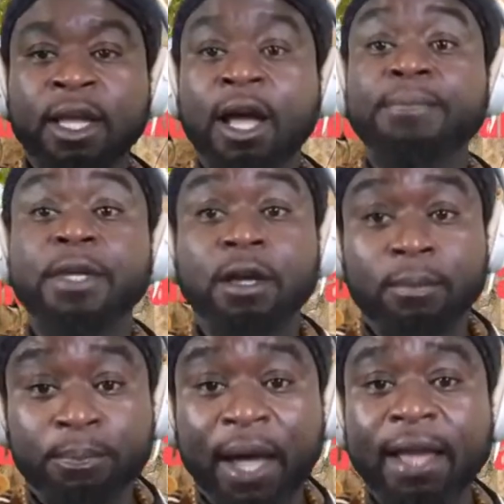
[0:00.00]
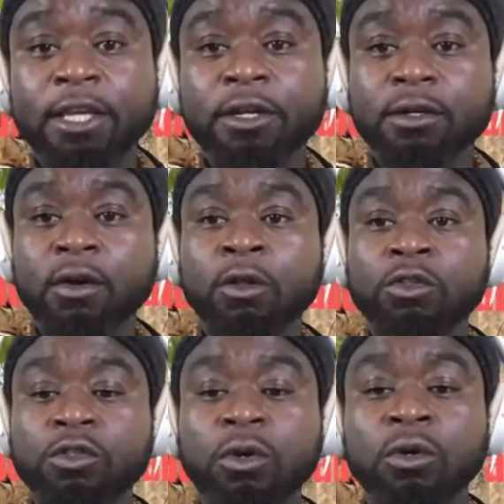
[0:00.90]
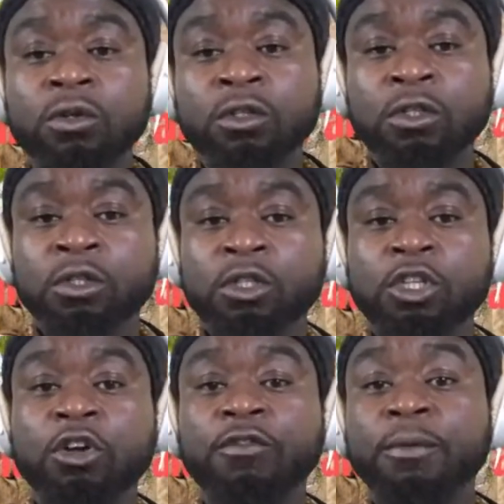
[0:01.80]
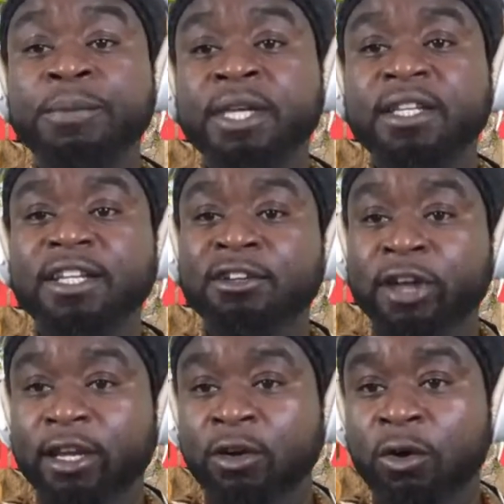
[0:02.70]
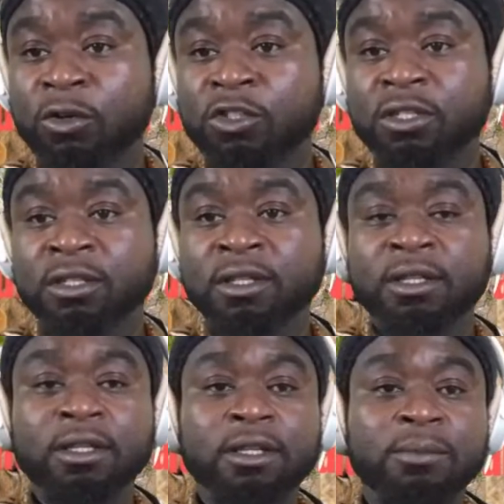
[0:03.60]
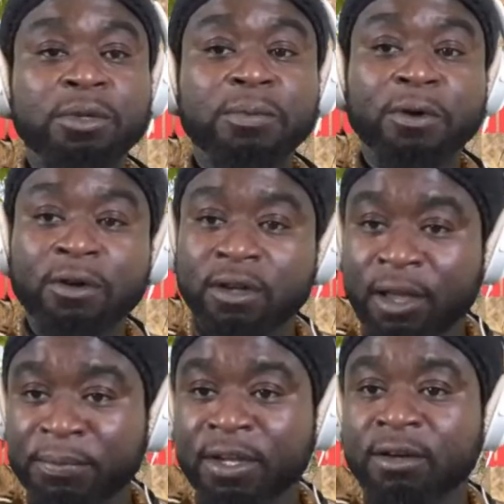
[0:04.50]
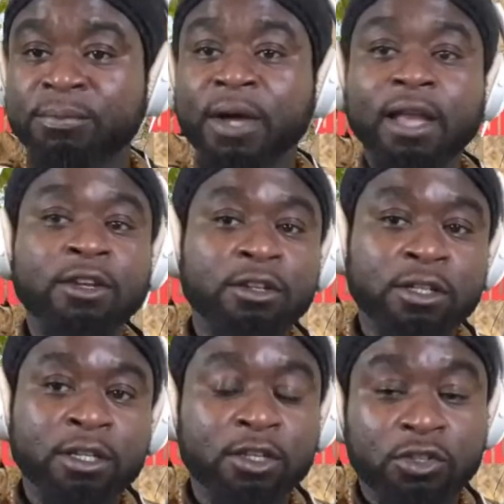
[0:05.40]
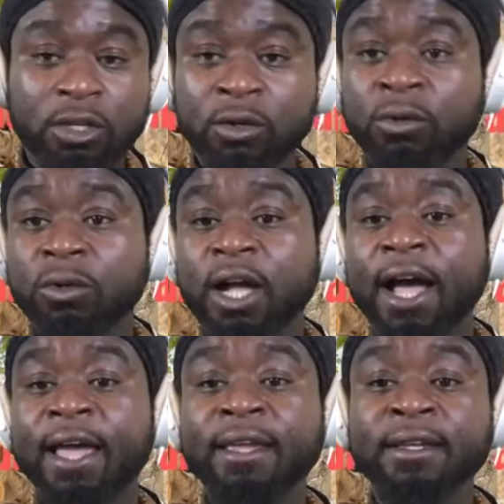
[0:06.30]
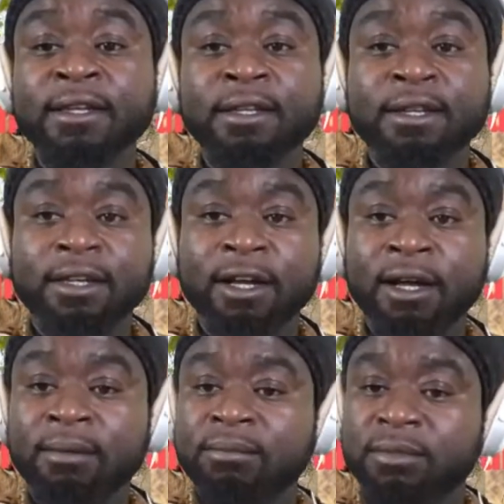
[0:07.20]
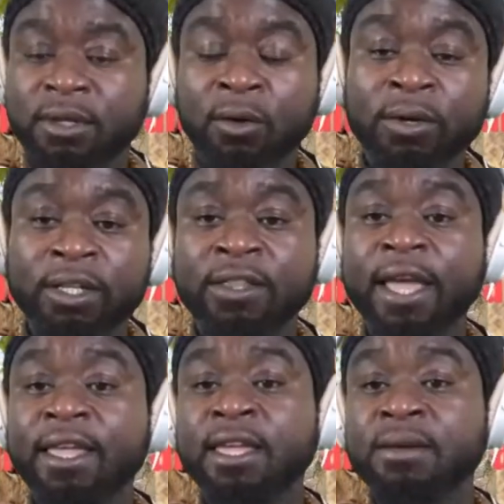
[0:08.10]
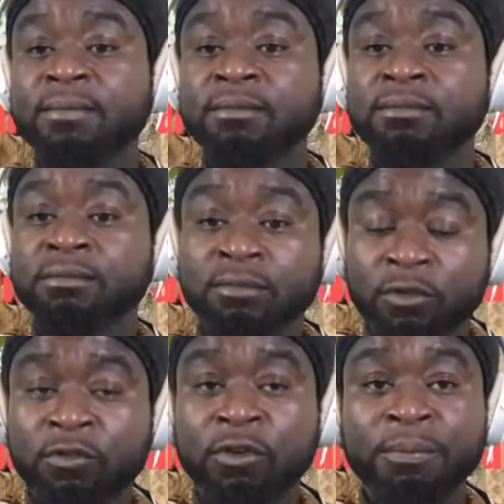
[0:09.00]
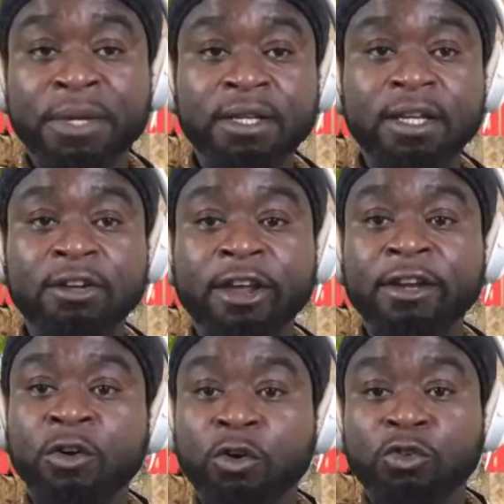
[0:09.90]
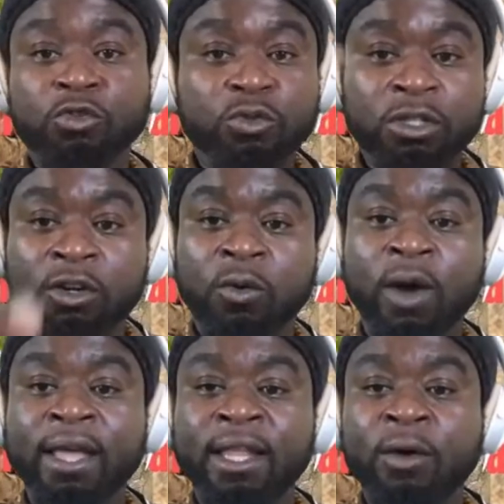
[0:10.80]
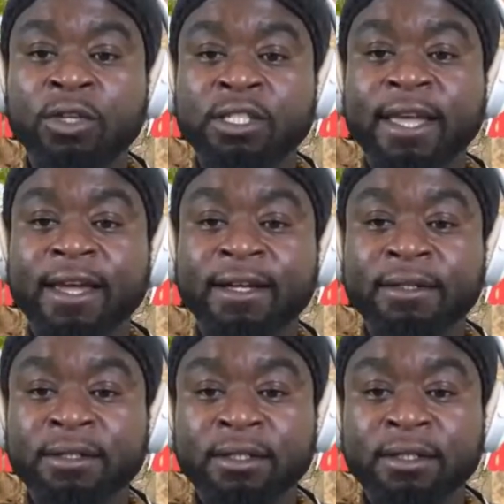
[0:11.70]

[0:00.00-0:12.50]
Happy Companion also, for being a great host. People, Happy Companion, he's a cool guy. I want to thank him for being a great host, while I was there.